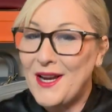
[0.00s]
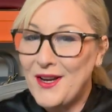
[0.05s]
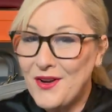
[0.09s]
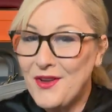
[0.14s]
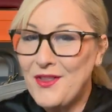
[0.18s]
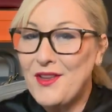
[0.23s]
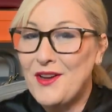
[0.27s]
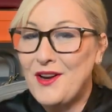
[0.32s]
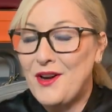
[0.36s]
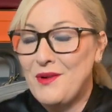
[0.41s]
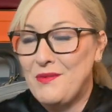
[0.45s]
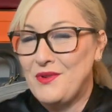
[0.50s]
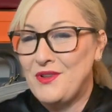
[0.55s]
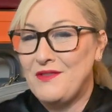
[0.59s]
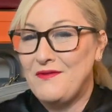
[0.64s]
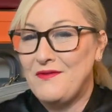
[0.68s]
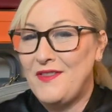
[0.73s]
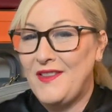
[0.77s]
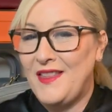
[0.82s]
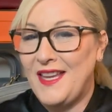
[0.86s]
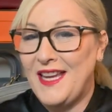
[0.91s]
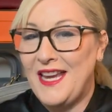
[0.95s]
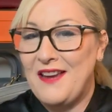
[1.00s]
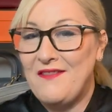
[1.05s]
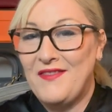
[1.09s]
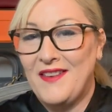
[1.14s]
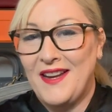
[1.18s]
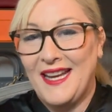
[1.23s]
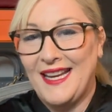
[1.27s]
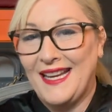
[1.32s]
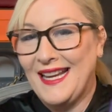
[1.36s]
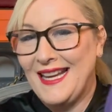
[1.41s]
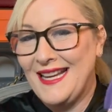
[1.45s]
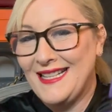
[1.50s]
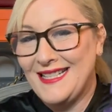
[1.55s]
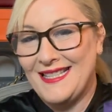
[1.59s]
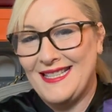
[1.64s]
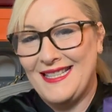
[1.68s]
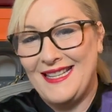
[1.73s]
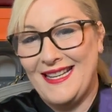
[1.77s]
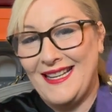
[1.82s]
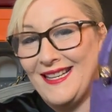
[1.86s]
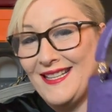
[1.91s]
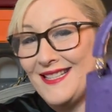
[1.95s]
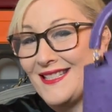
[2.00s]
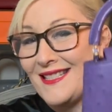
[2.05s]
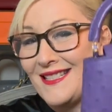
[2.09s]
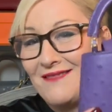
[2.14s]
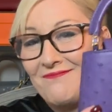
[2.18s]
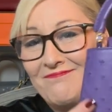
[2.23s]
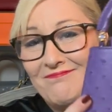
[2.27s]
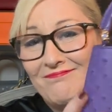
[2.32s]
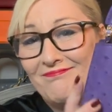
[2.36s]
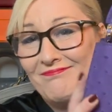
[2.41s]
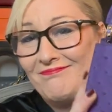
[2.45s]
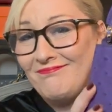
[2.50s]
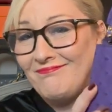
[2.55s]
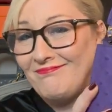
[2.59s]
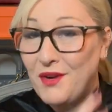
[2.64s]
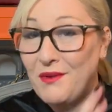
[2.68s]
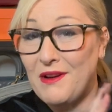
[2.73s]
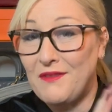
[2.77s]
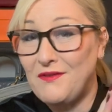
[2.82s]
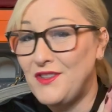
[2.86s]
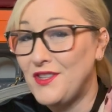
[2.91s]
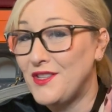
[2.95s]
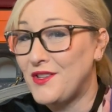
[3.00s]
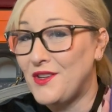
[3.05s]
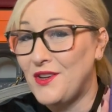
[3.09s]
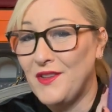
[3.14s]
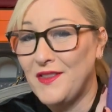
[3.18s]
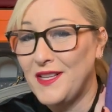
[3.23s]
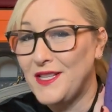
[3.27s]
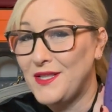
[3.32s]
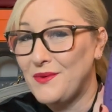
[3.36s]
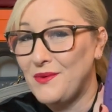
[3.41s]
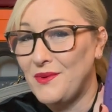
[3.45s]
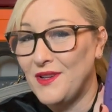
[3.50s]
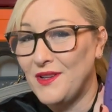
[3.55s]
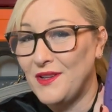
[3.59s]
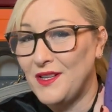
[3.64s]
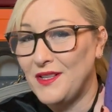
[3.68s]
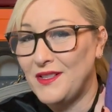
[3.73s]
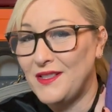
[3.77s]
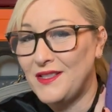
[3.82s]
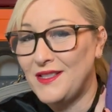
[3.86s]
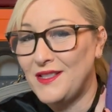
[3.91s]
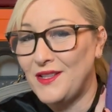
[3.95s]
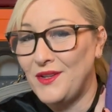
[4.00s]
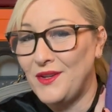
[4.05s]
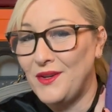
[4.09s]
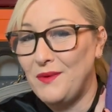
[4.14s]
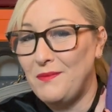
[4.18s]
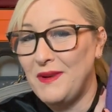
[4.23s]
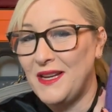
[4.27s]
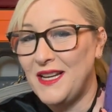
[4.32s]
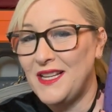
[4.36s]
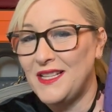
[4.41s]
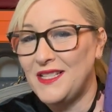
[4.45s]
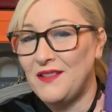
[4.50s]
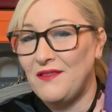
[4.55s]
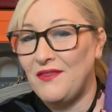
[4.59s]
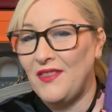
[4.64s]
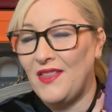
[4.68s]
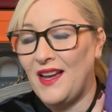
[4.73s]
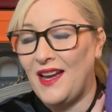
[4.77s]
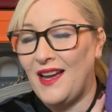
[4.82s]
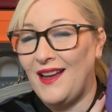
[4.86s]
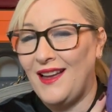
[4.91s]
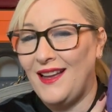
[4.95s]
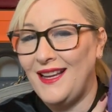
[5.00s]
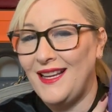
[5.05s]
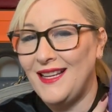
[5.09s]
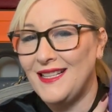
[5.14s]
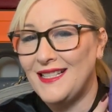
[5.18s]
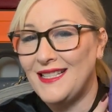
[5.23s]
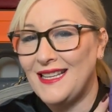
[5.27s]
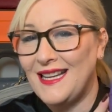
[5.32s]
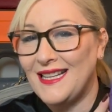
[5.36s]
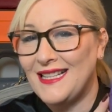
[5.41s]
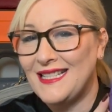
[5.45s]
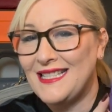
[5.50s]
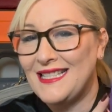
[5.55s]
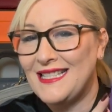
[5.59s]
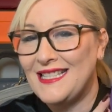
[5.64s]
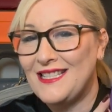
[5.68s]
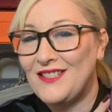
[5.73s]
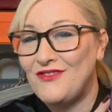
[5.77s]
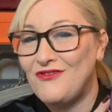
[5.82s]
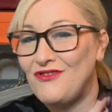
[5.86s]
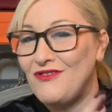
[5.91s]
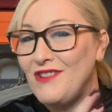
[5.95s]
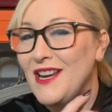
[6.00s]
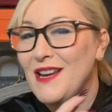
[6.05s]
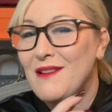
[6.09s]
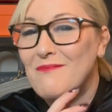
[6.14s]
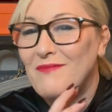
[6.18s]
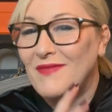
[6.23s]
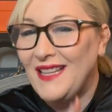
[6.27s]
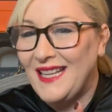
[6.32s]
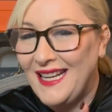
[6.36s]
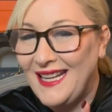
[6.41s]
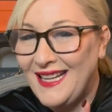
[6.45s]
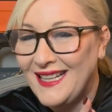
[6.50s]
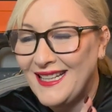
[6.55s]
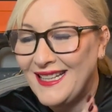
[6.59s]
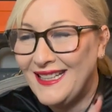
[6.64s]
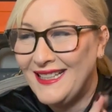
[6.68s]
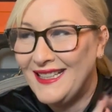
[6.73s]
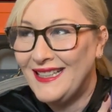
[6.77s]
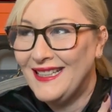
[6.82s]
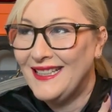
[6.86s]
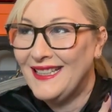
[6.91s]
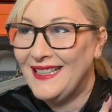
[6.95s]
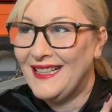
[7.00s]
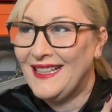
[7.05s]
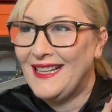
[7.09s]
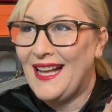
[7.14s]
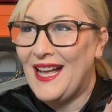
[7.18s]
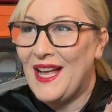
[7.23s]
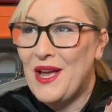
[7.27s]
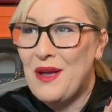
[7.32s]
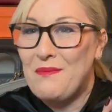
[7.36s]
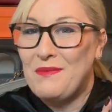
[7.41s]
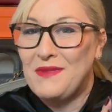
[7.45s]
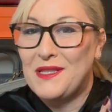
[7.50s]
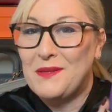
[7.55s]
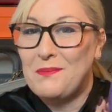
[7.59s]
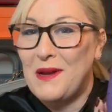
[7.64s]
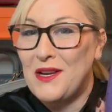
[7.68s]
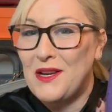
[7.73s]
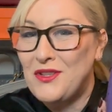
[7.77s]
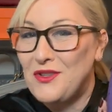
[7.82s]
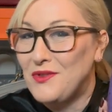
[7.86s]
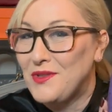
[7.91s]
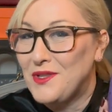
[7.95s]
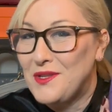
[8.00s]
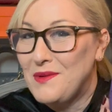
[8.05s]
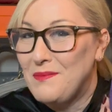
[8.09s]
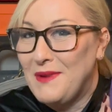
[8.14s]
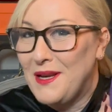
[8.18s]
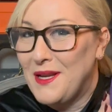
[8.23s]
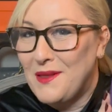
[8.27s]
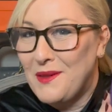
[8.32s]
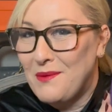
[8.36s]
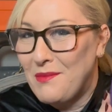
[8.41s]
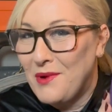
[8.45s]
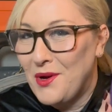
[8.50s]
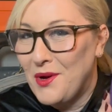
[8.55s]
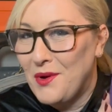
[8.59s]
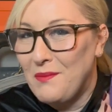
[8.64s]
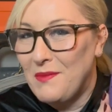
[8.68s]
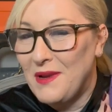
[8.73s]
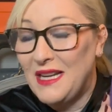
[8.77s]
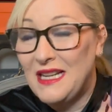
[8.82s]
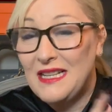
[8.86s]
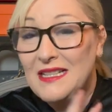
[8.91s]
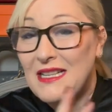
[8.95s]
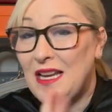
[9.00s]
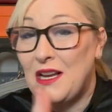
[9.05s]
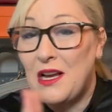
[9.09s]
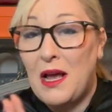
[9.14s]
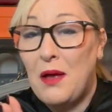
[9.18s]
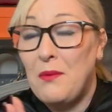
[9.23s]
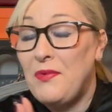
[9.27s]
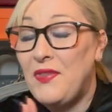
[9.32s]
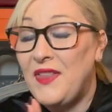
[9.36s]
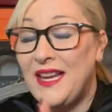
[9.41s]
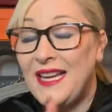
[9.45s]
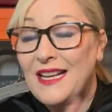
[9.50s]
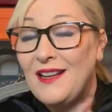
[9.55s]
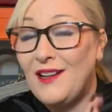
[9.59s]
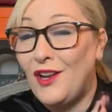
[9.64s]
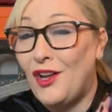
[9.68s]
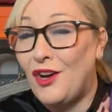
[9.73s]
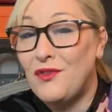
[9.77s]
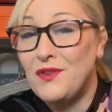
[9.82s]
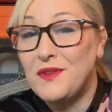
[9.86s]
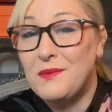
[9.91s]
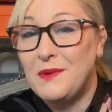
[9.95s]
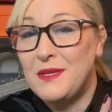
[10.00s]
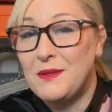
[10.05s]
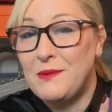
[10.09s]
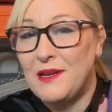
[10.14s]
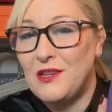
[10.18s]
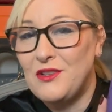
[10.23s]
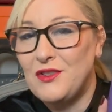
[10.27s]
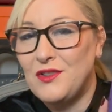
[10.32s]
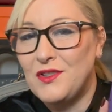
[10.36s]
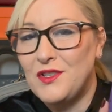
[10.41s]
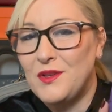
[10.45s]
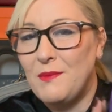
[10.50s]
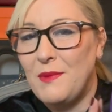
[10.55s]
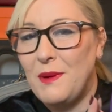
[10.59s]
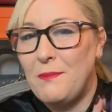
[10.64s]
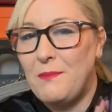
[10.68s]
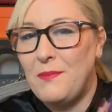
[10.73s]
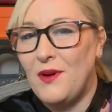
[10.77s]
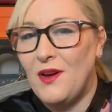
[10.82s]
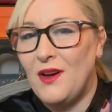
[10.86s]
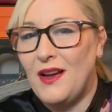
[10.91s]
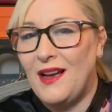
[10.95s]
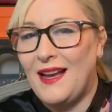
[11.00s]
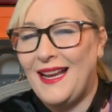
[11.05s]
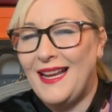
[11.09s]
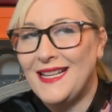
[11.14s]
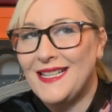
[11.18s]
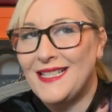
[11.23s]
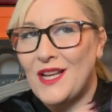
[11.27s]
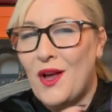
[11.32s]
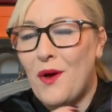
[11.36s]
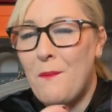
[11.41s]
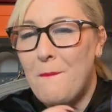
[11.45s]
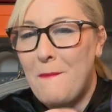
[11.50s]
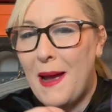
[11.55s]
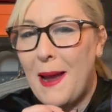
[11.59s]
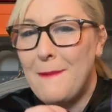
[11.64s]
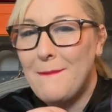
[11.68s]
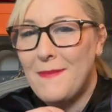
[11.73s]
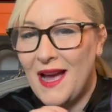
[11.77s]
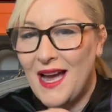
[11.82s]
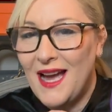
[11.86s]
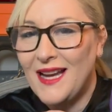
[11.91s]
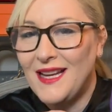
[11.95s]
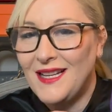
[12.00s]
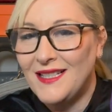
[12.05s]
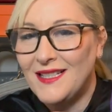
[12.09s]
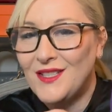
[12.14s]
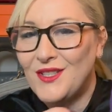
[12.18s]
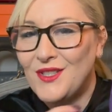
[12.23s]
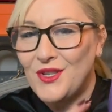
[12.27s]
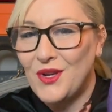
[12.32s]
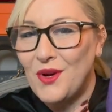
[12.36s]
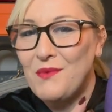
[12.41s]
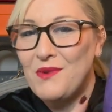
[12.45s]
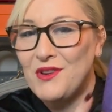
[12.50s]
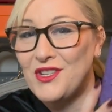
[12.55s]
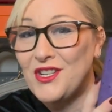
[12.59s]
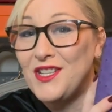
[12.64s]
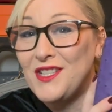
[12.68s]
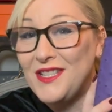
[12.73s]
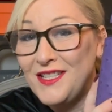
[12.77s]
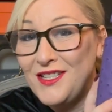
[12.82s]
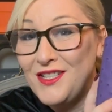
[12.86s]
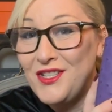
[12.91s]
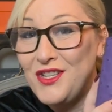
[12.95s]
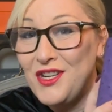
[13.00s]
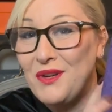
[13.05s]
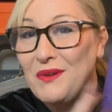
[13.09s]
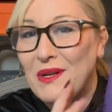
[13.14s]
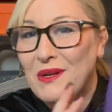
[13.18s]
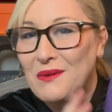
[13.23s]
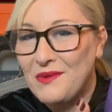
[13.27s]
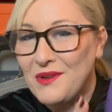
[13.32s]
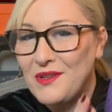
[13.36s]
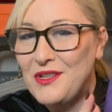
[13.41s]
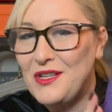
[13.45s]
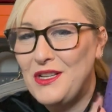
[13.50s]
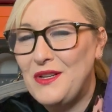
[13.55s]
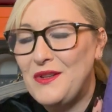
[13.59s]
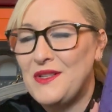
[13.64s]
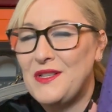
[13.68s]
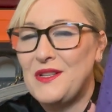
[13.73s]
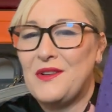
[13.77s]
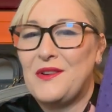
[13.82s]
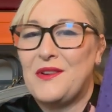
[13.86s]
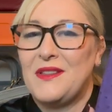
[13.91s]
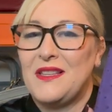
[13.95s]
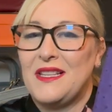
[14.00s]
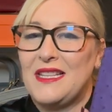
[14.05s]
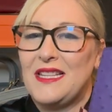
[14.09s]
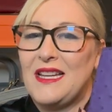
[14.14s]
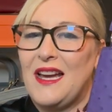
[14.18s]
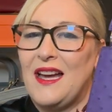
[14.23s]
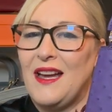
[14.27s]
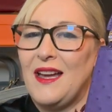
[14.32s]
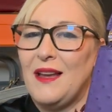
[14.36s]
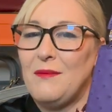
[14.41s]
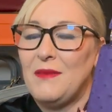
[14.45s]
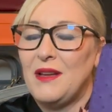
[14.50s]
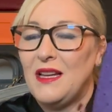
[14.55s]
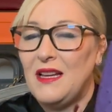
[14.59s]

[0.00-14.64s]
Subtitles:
other option for the evening is this. I've just got this one. So because of that, it's extremely special to me at the moment. This, I think it'll always be special to me, but it's on my mind so much because it's new and I want to use it all the time.